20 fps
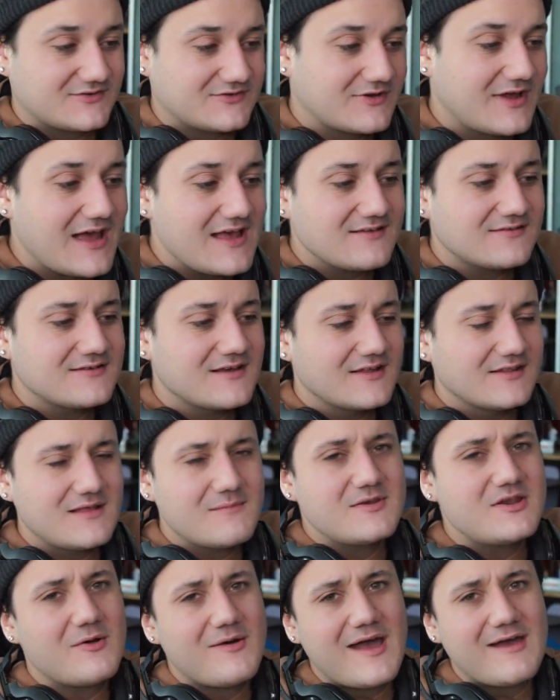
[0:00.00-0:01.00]
So guys,
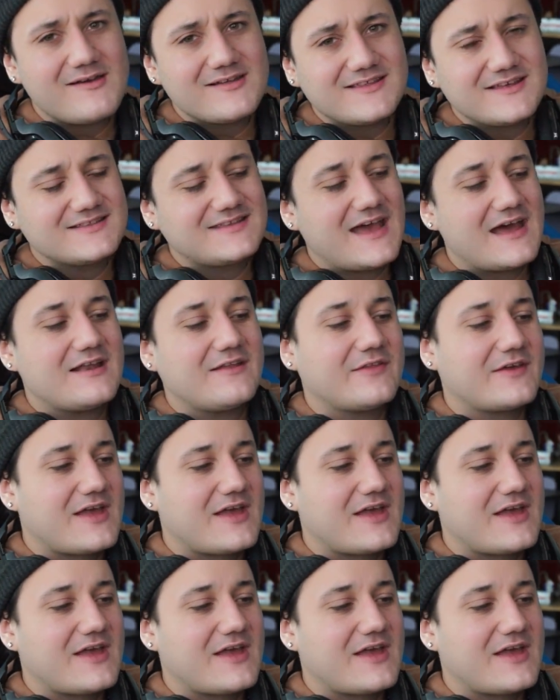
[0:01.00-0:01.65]
let me know how I did down in the